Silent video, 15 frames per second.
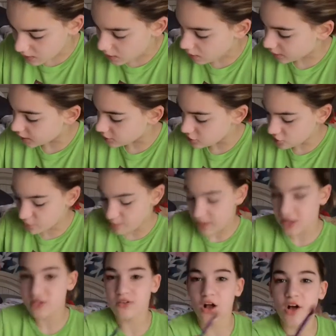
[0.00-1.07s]
Okay, just
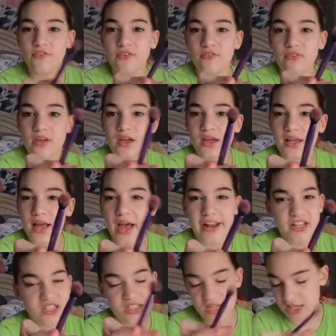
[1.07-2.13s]
based off of it, it kind
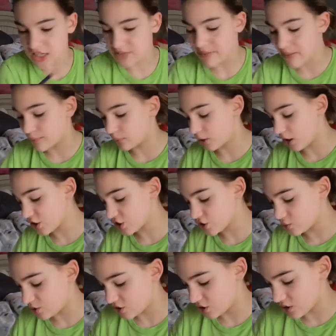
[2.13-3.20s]
of stained my brush,
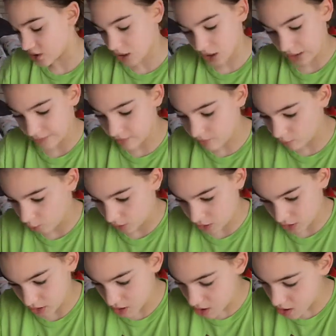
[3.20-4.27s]
which is kind of
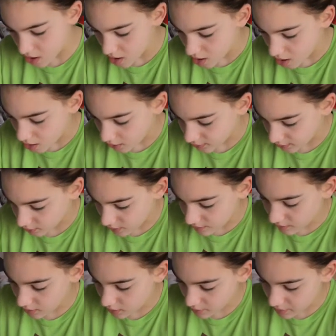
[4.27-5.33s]
unfortunate. Because I do have
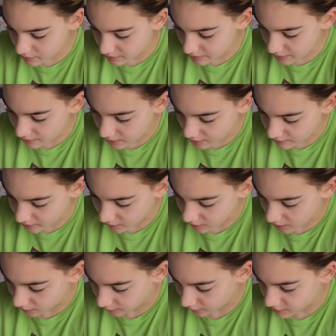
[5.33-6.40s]
to go in with a lot of other
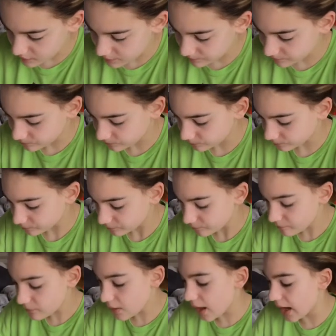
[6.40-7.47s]
colors.
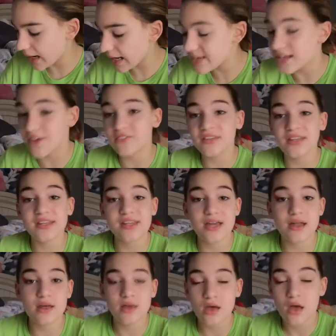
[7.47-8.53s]
And I definitely need to
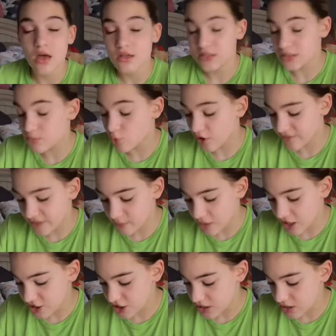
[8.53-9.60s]
get some Morphe
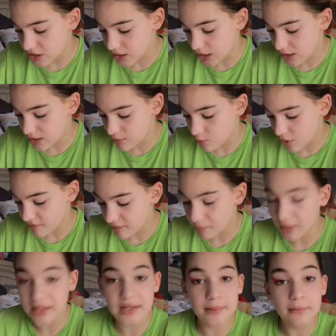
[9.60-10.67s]
brushes, like some Morphe
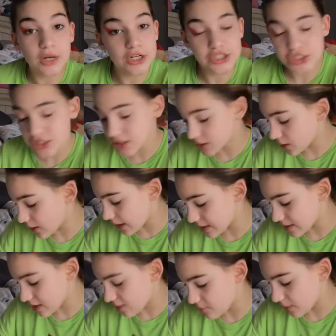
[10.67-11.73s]
blending brushes and all
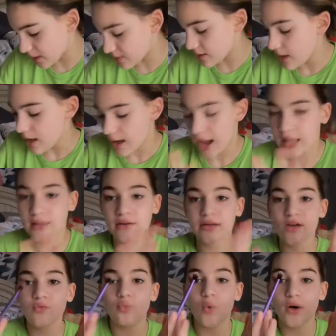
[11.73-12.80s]
that stuff. Because I
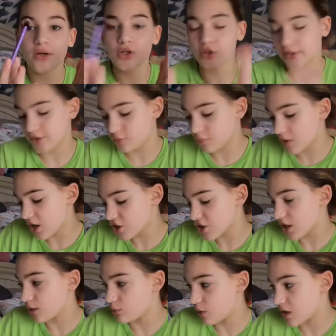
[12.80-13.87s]
literally have one crease brush
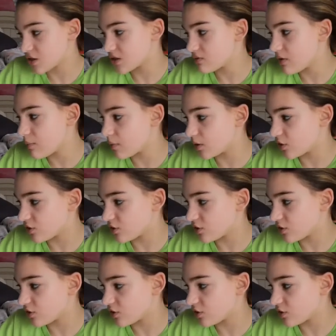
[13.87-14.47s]
and the rest of them are